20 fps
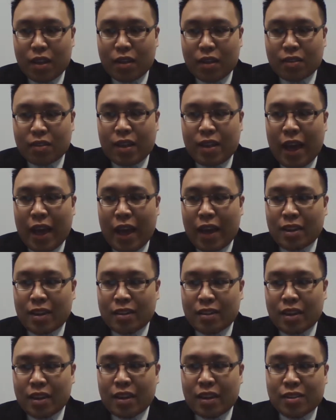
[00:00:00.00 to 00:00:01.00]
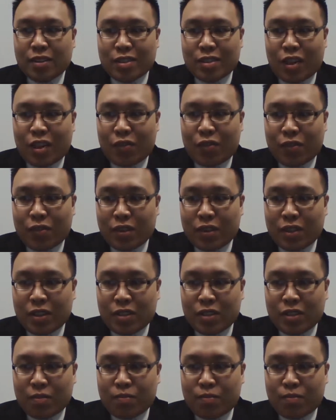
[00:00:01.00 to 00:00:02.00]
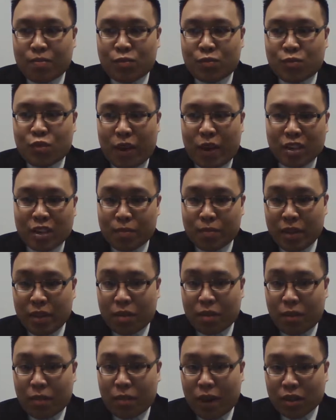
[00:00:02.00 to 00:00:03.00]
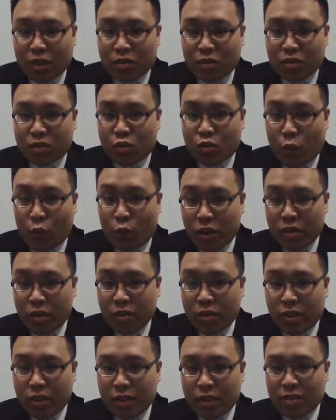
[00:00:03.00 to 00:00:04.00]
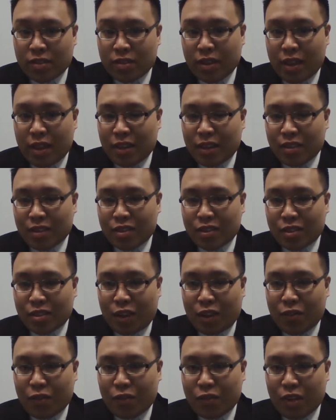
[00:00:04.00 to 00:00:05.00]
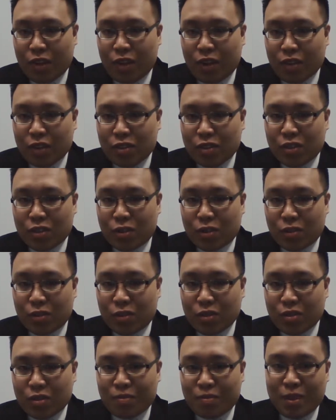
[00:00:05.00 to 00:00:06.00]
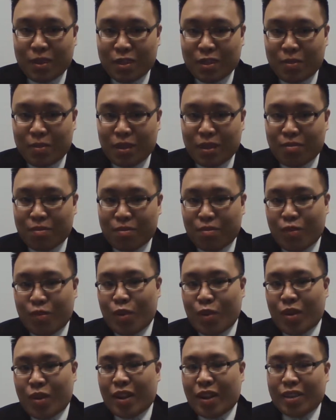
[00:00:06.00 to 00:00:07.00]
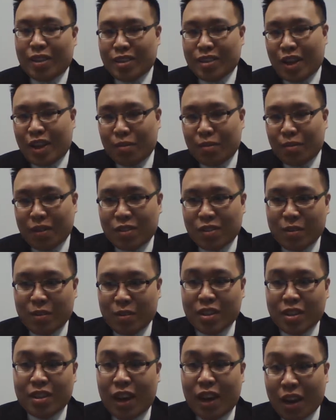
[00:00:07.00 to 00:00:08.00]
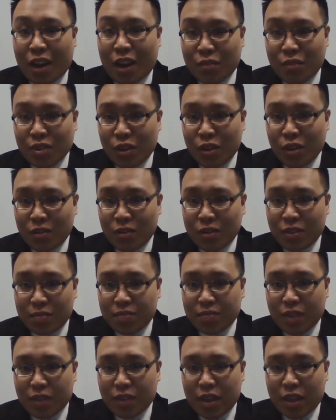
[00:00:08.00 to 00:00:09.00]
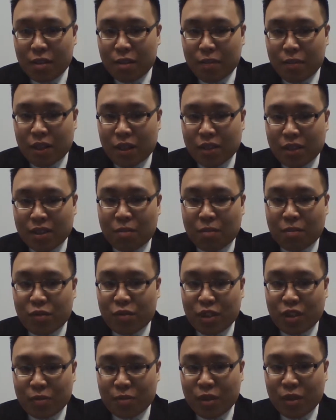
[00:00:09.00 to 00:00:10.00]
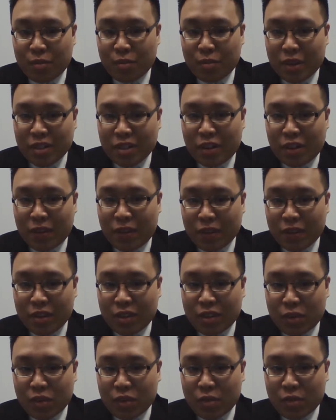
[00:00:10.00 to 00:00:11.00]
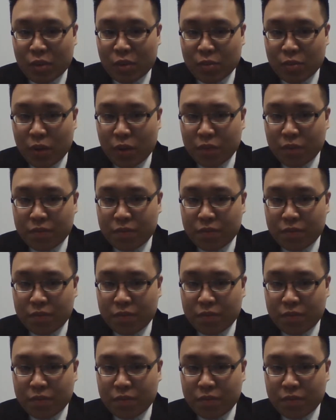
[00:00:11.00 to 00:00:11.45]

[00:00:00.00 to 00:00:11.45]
that in itself, at least trying to be a mock lawyer and stuff, shows me to be more, at least I believe, to be non-reserved, because I'm really putting myself out there for the most part,